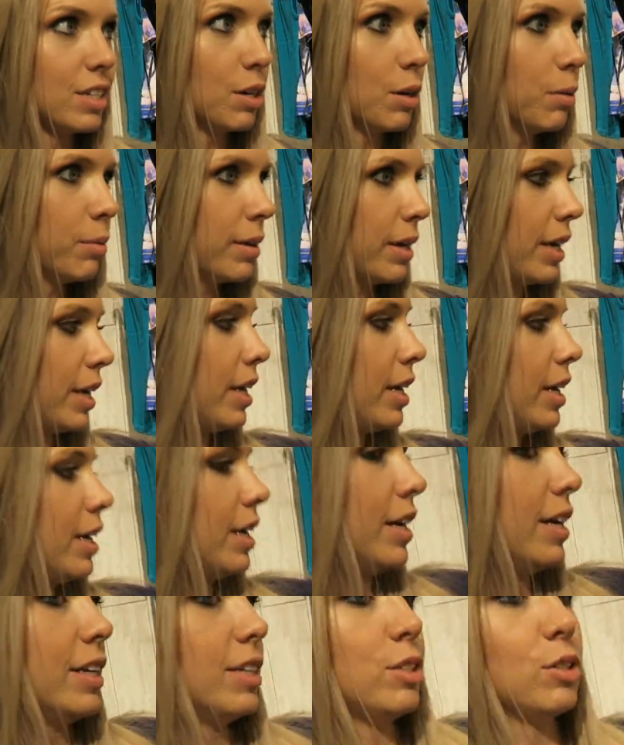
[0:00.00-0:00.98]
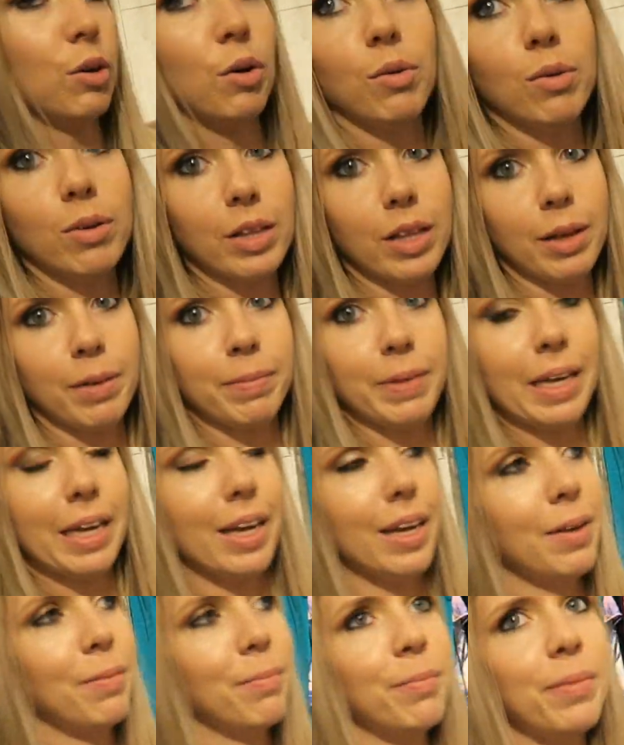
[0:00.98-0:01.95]
Don't worry. Joel won't let
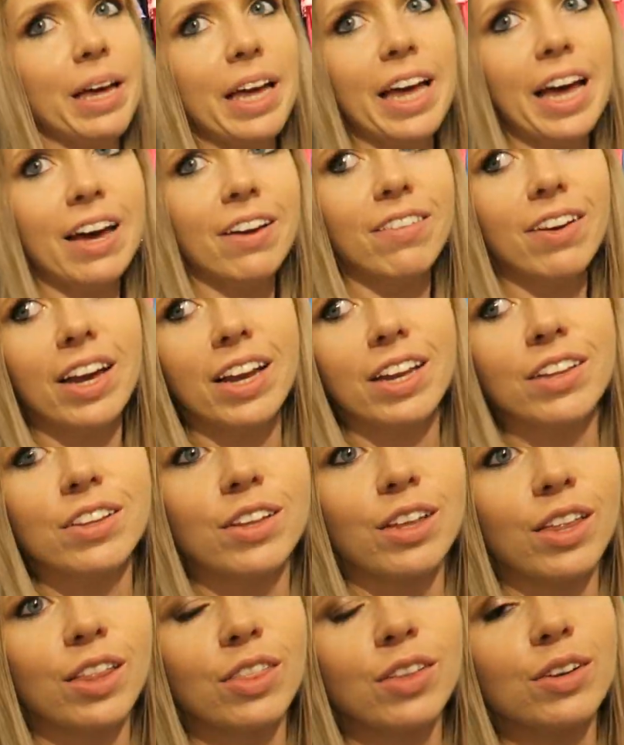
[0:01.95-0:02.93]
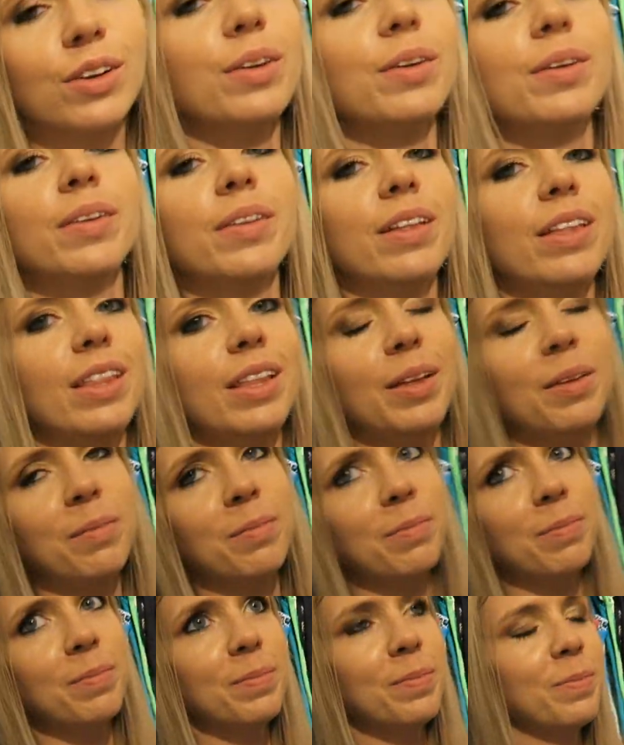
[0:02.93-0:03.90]
me. But I gotta look through.
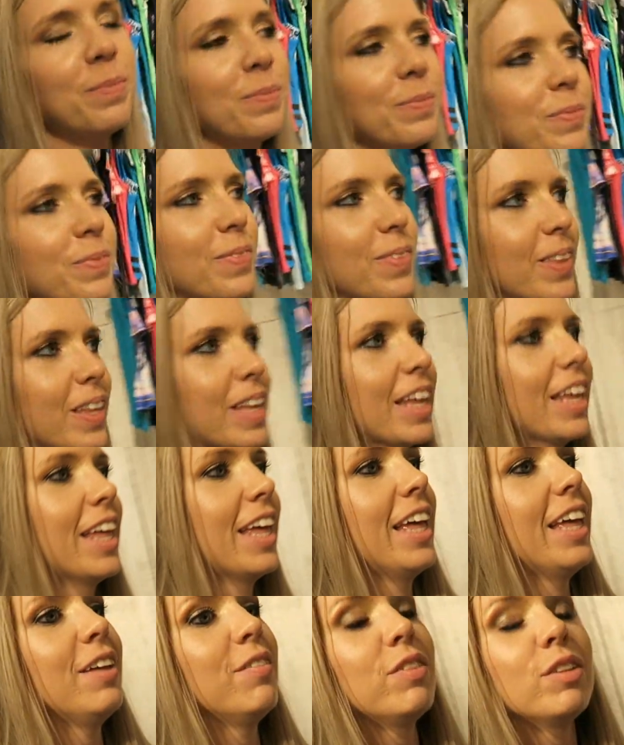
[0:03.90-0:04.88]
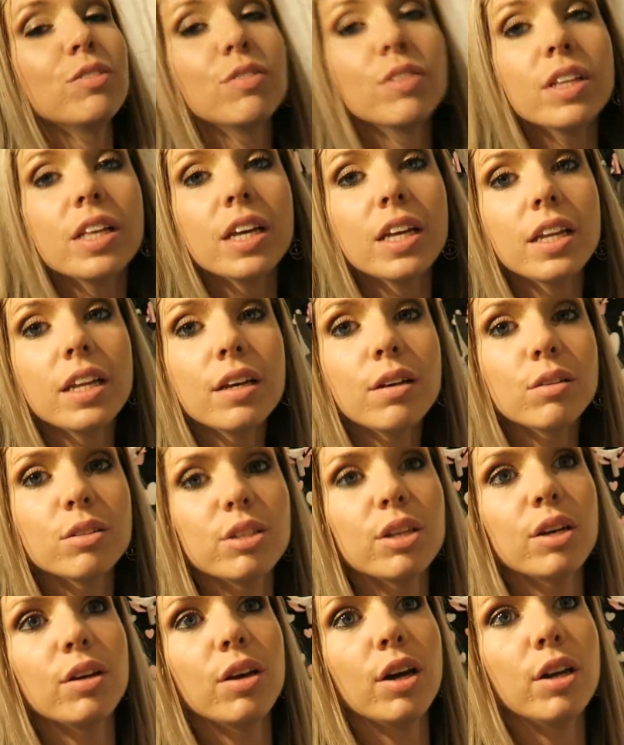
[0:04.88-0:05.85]
Yeah. a really good deal.
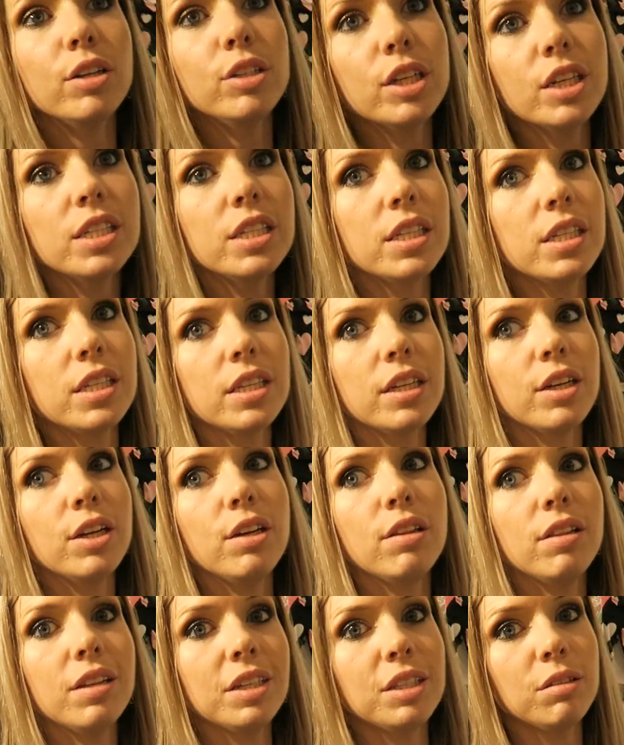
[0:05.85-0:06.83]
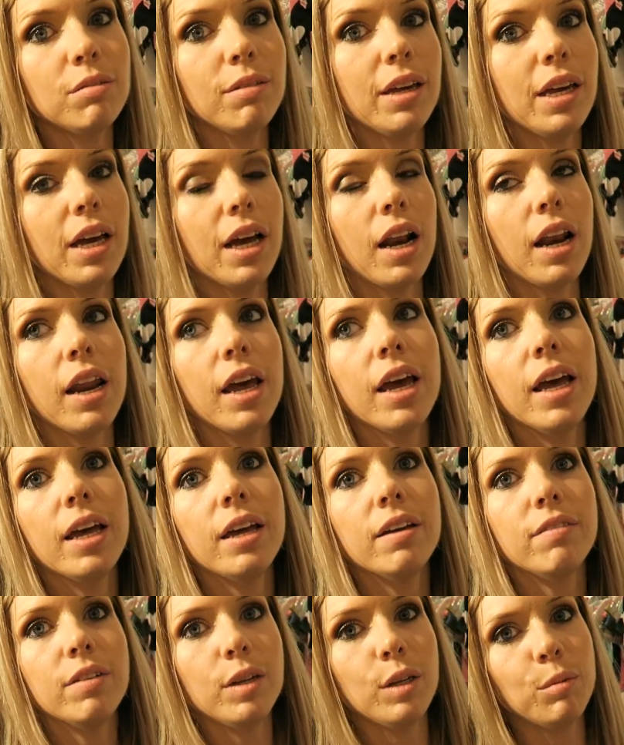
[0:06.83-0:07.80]
So go to Justice Near You this weekend.
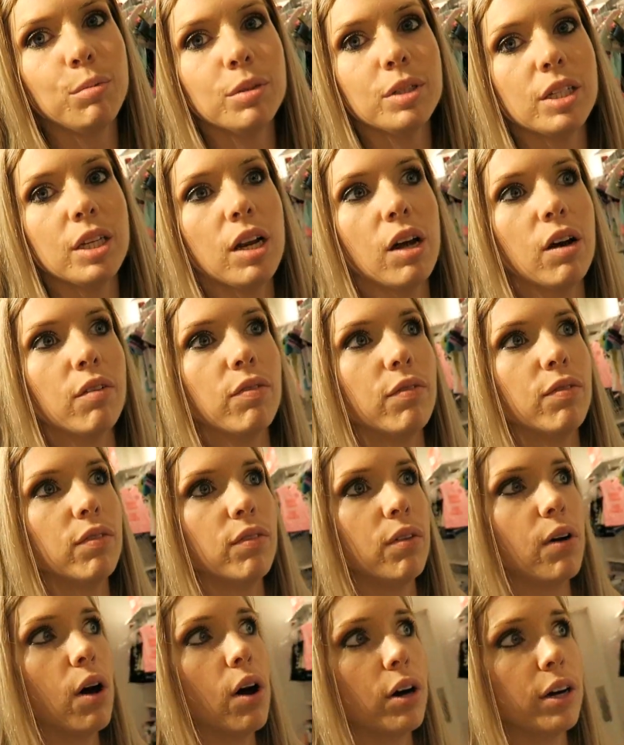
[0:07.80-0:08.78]
50% off.